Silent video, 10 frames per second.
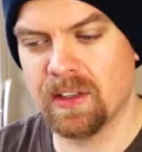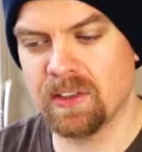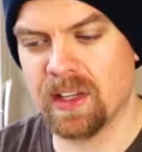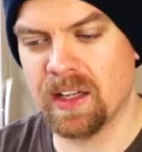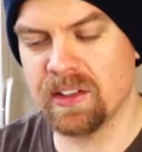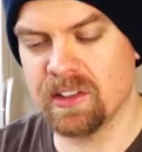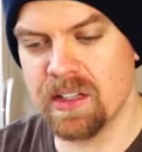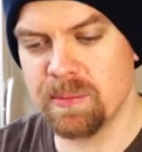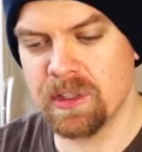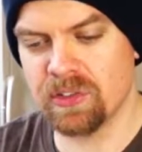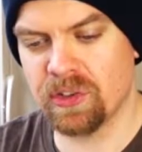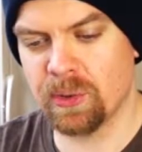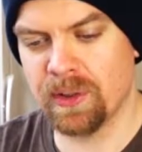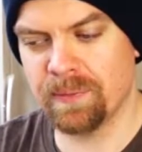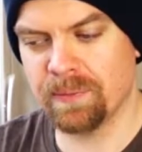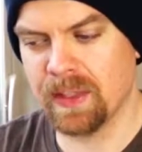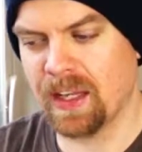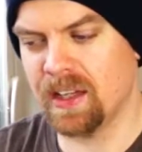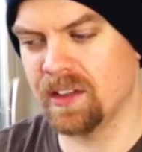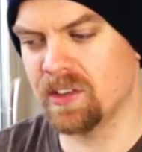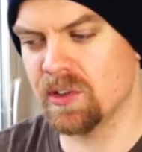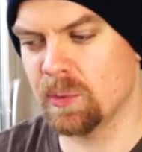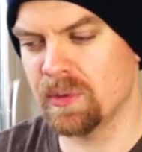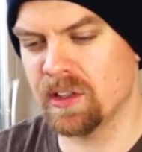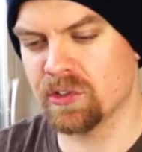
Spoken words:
It's got a deepness to it, and there's